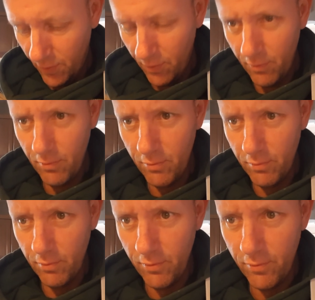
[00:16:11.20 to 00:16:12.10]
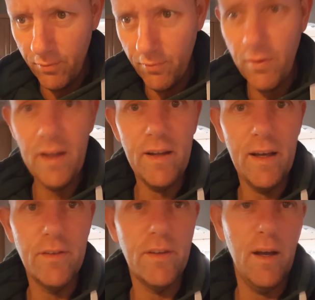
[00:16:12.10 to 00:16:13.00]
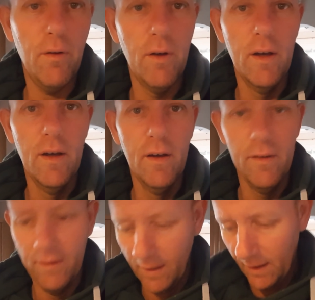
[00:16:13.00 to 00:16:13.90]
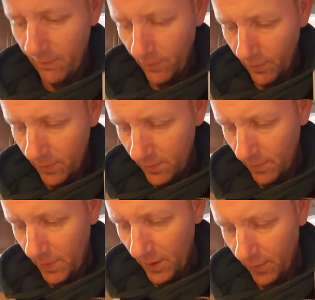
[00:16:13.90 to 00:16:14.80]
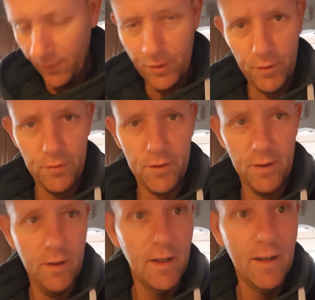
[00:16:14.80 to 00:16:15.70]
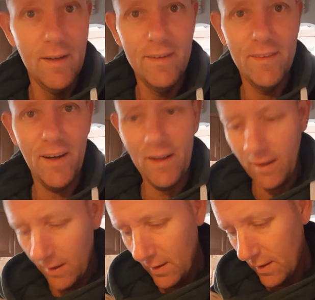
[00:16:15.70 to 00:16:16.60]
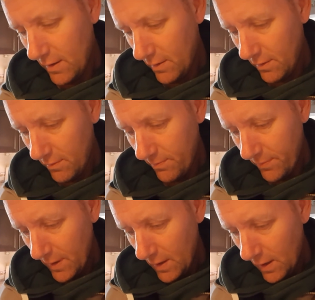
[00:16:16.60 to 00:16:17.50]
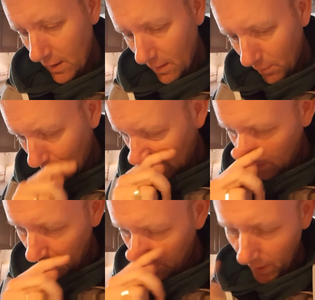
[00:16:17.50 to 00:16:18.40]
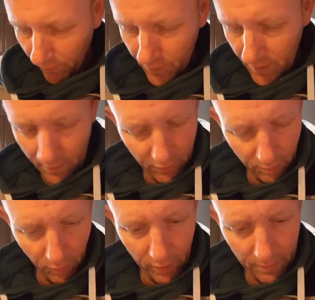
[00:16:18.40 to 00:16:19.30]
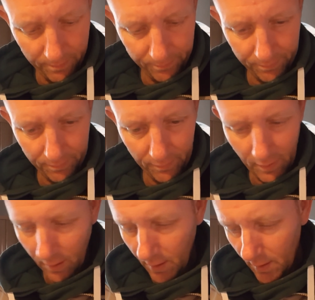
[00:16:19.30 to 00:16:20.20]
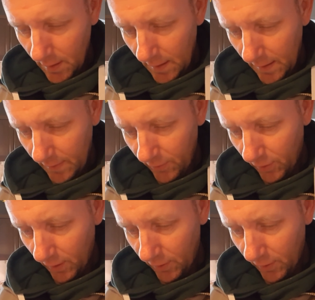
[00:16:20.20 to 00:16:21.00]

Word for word: two, three days now that I haven't. I've been off the juiced diet. Uh, I'm gonna have my breakfast now this morning, and that's gonna